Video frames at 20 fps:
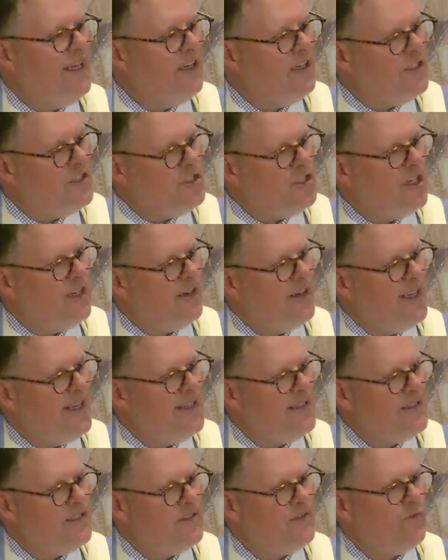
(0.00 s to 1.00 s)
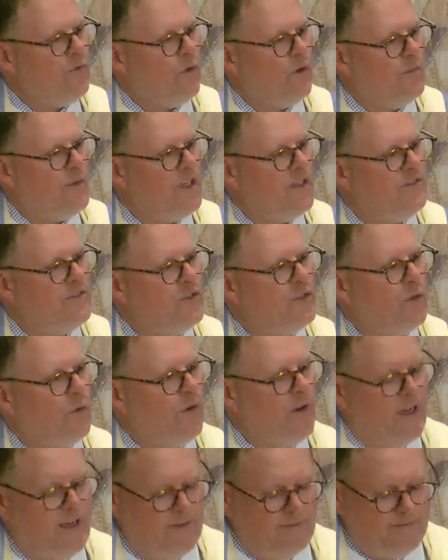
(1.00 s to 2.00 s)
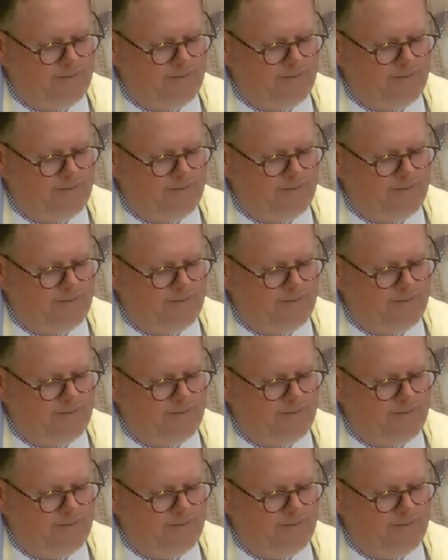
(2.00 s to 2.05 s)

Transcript: could share his formative story.